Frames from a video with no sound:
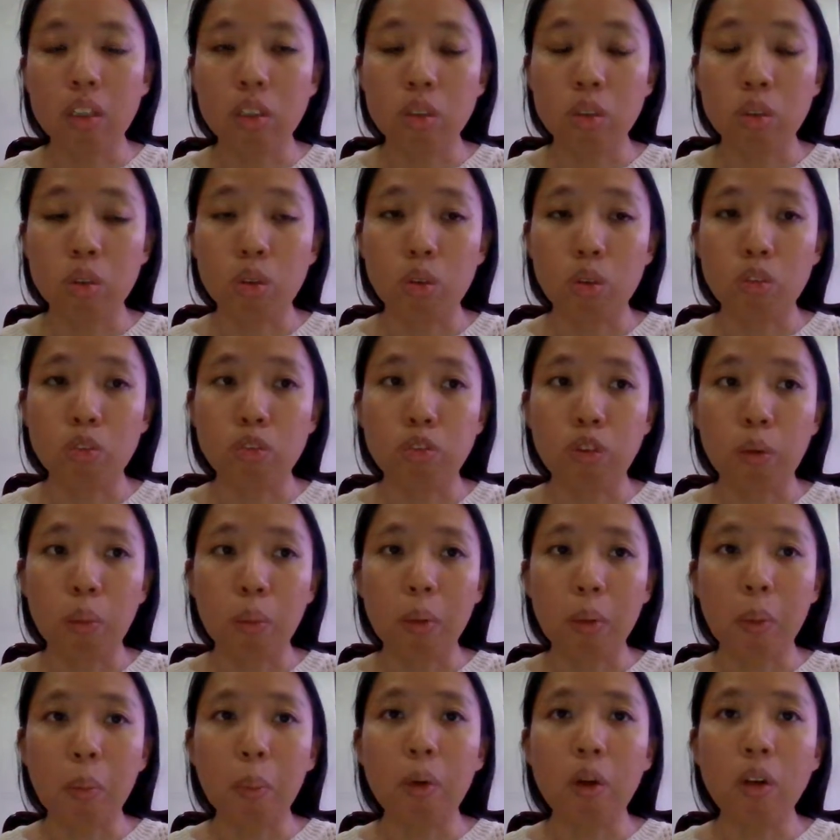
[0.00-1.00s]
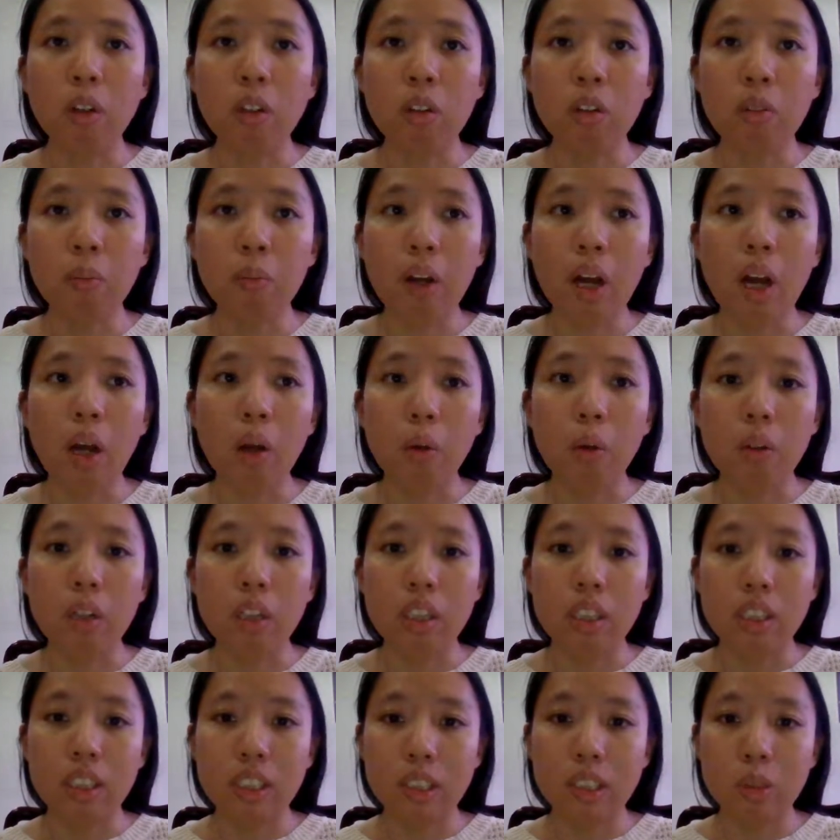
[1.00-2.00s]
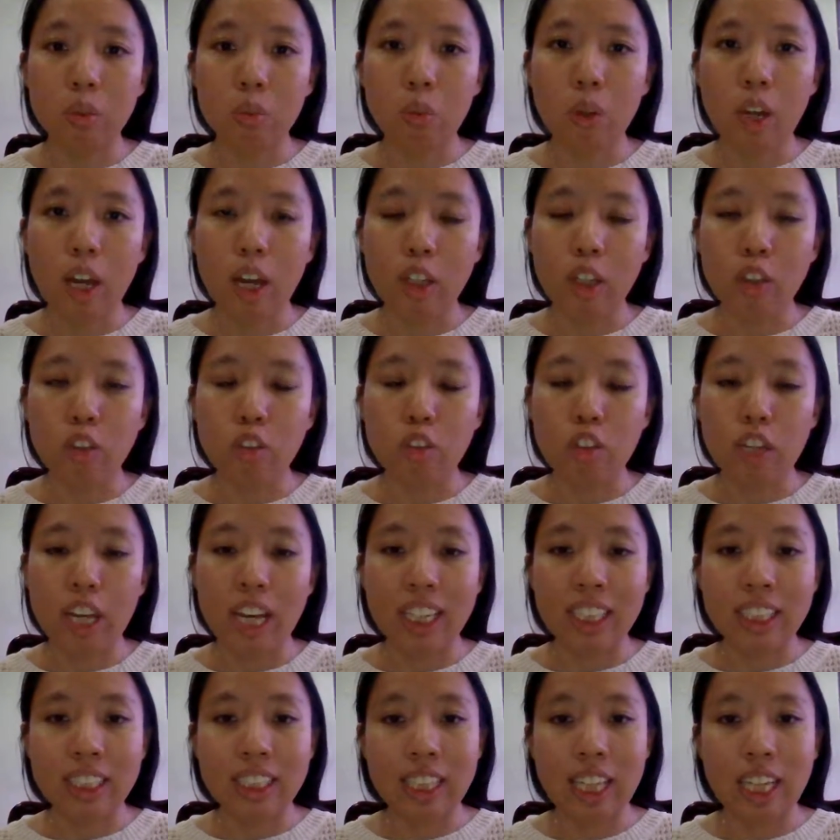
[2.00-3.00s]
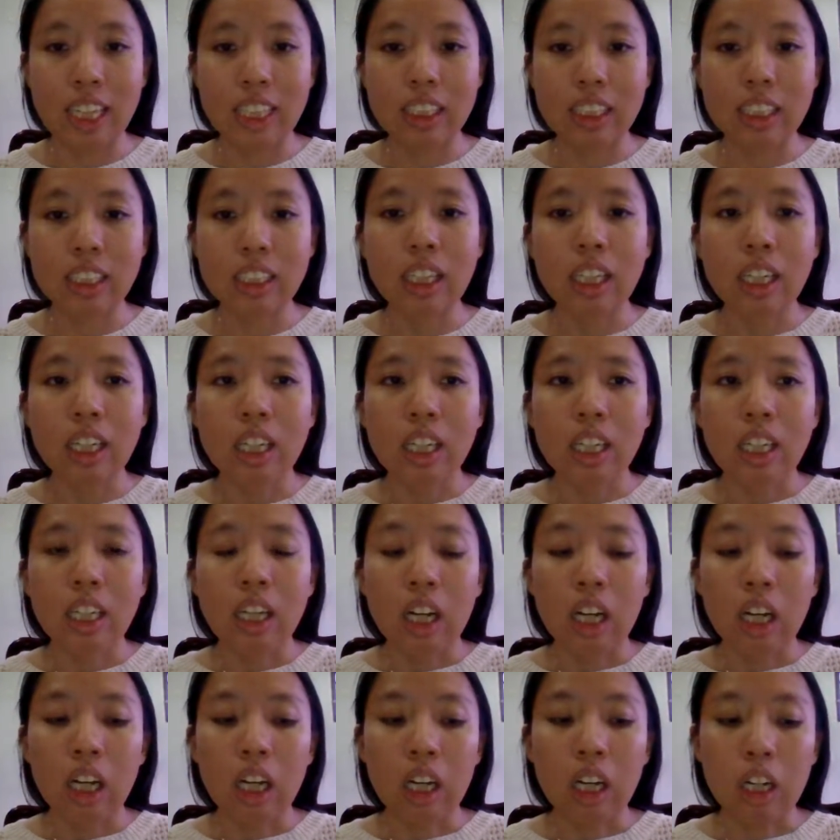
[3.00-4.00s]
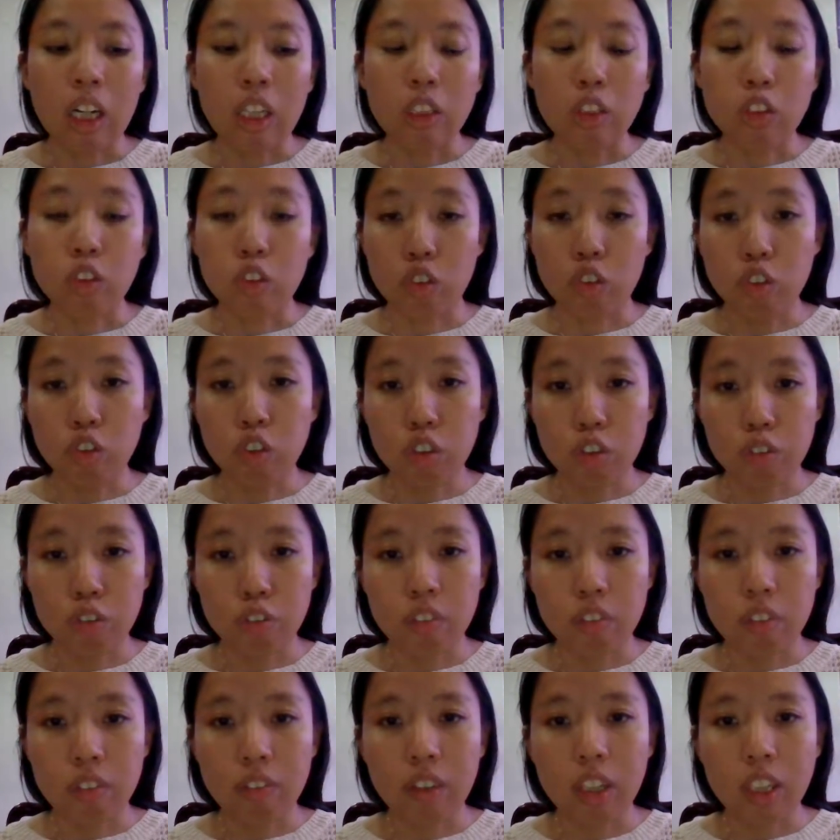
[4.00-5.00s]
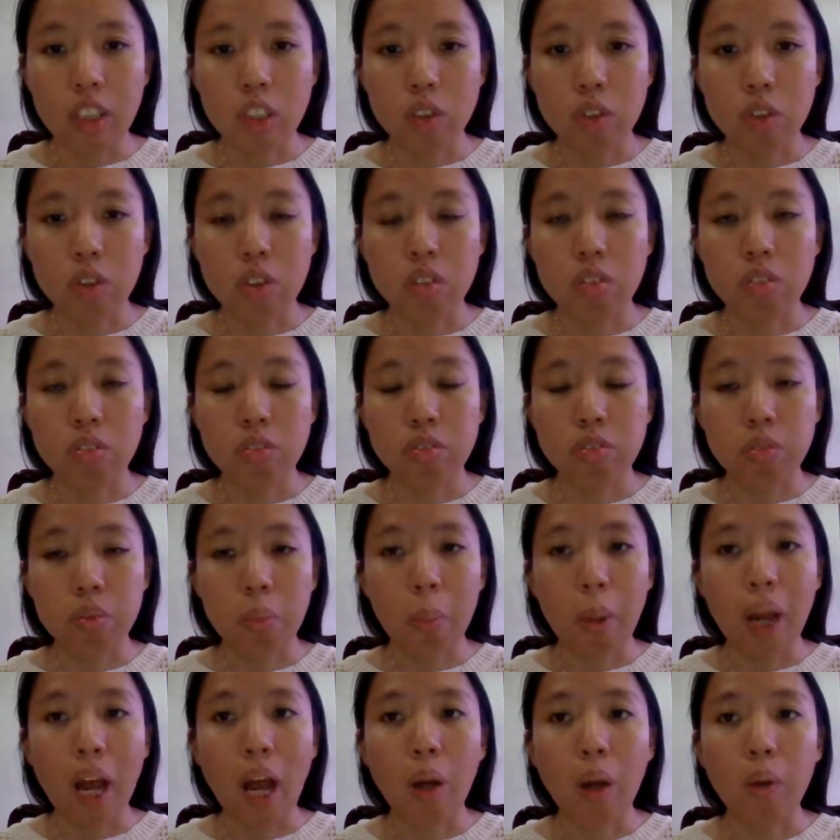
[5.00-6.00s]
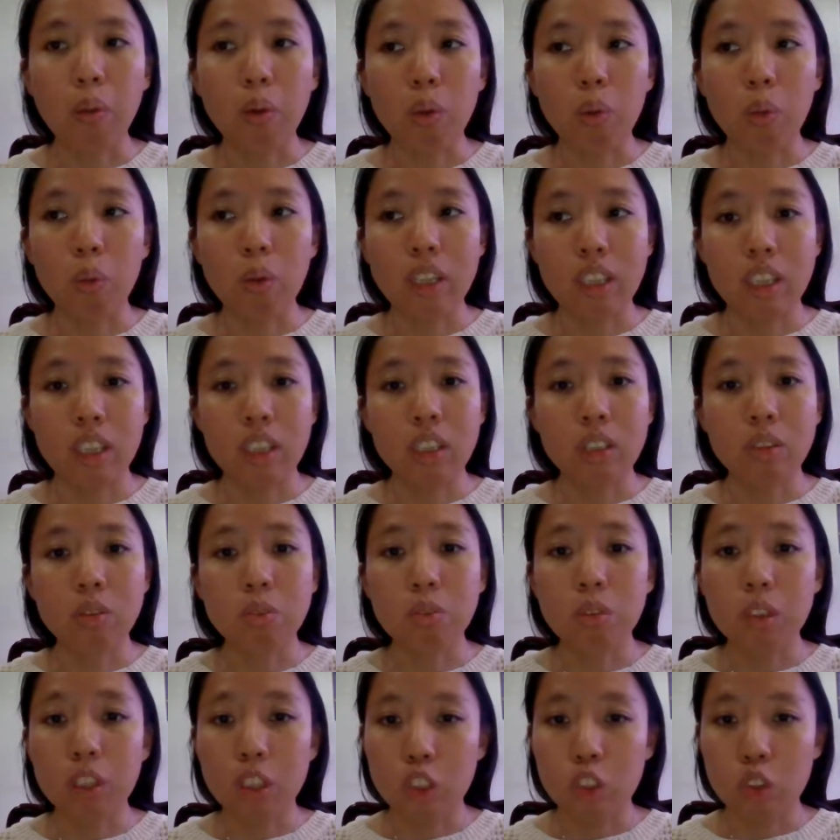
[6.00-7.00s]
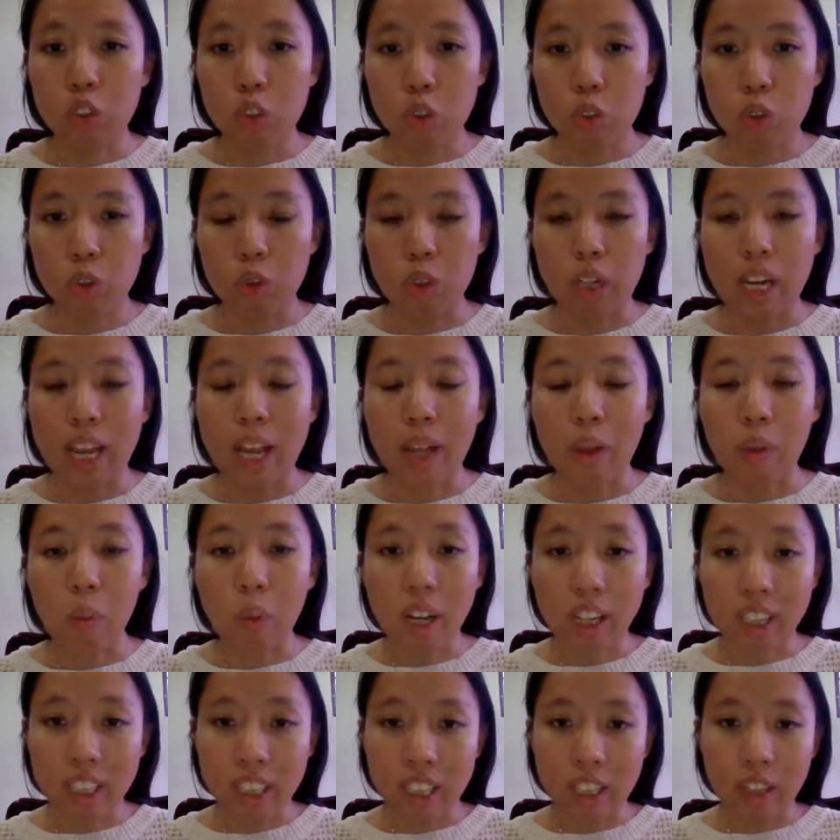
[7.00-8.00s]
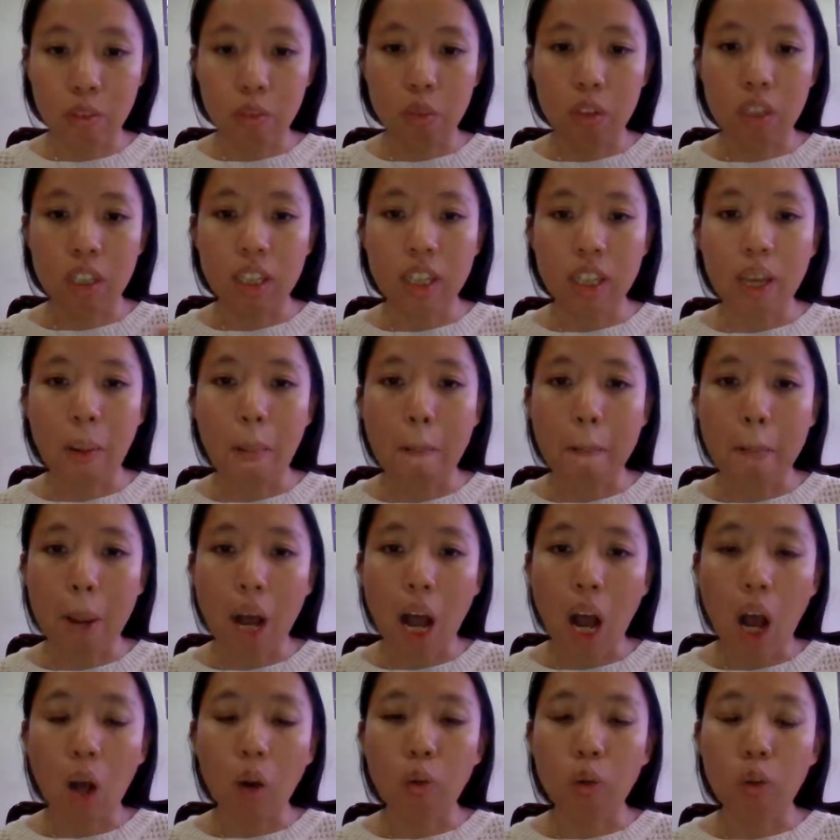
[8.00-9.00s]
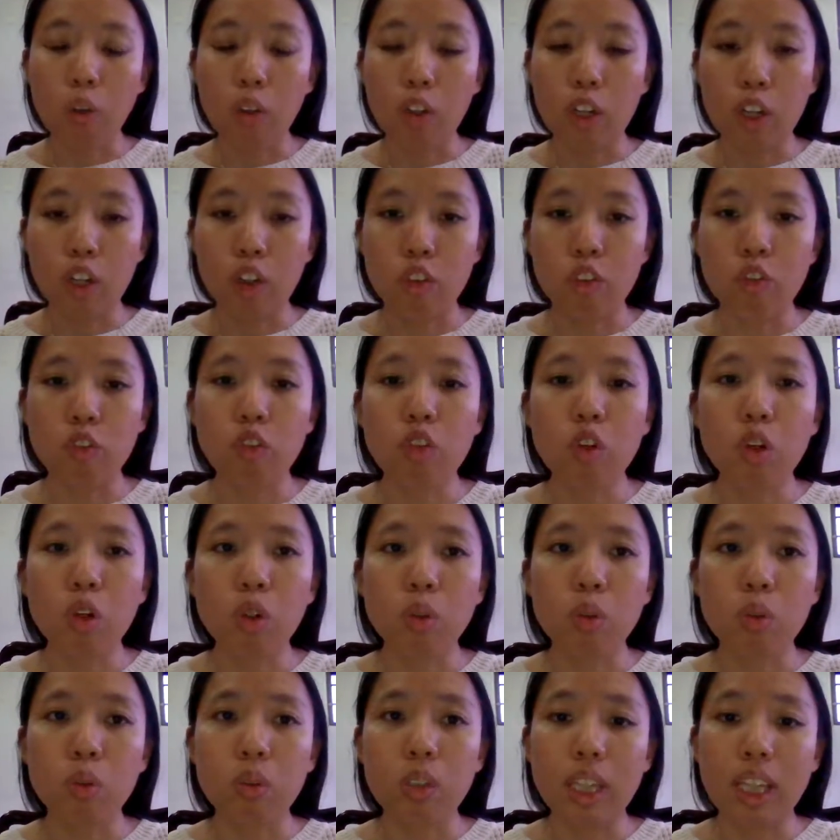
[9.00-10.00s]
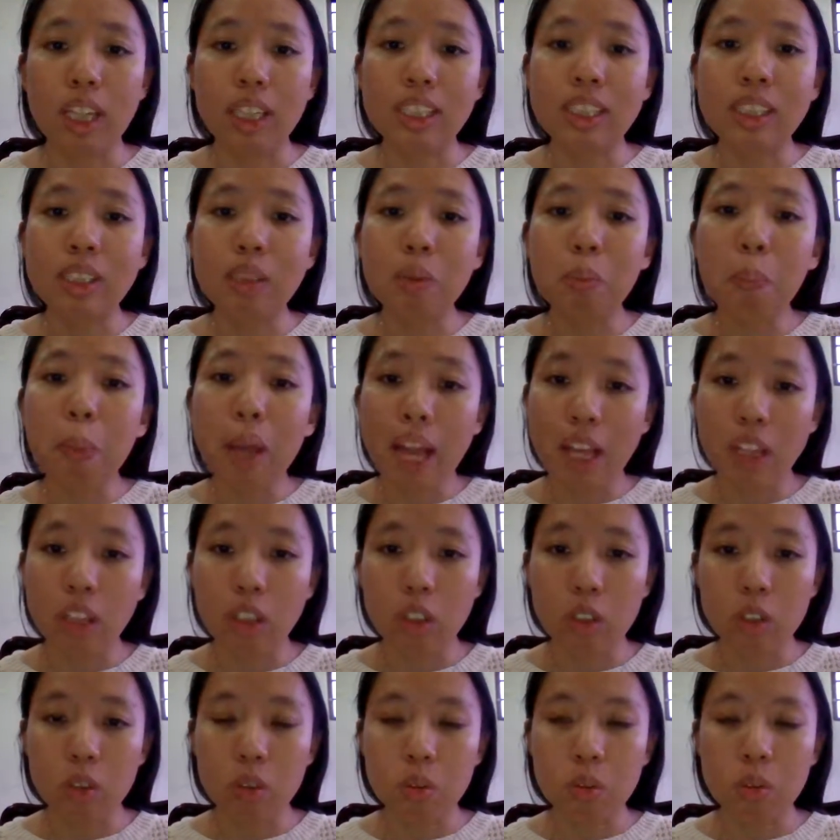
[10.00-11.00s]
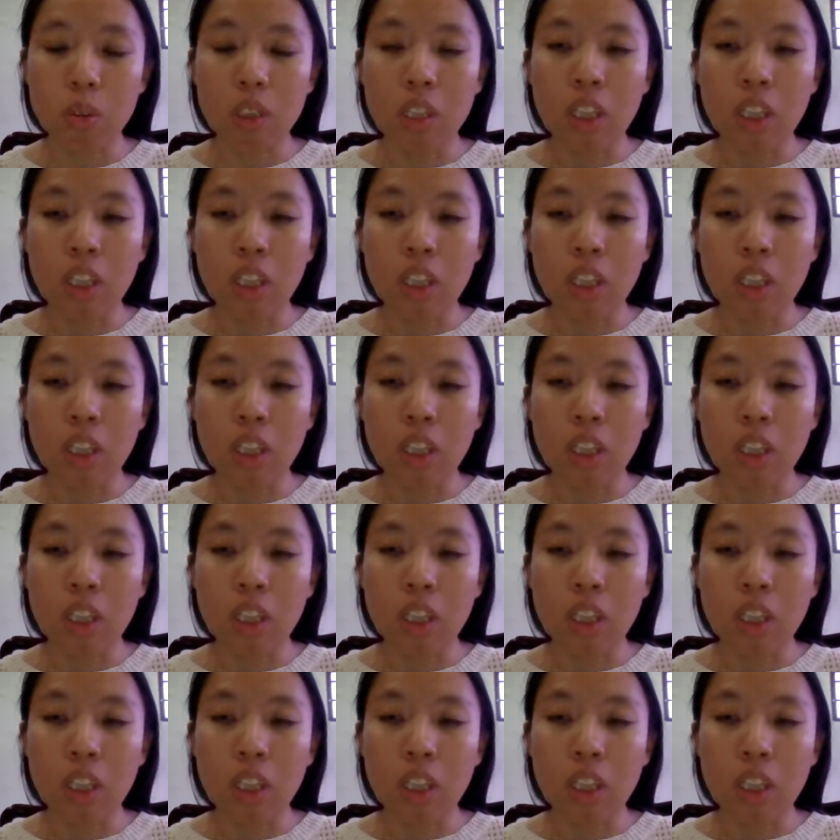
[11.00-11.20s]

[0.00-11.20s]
So from the point of power is where you access the truth, divine truth, power, what is really true and what can really empower and grow you and expand you,